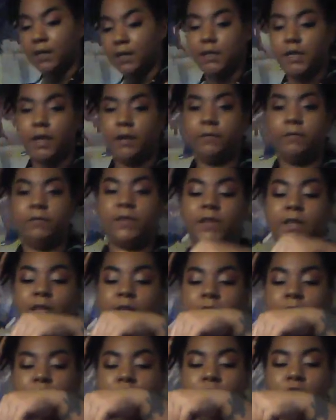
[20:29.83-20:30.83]
Definitely
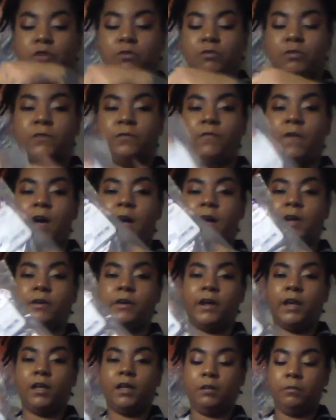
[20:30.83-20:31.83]
going to use
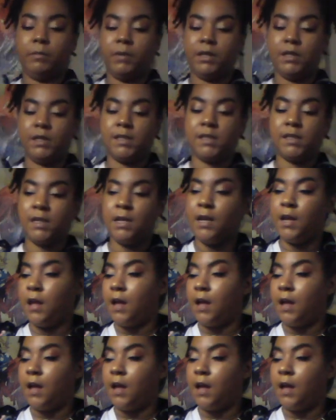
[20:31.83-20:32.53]
fire elements.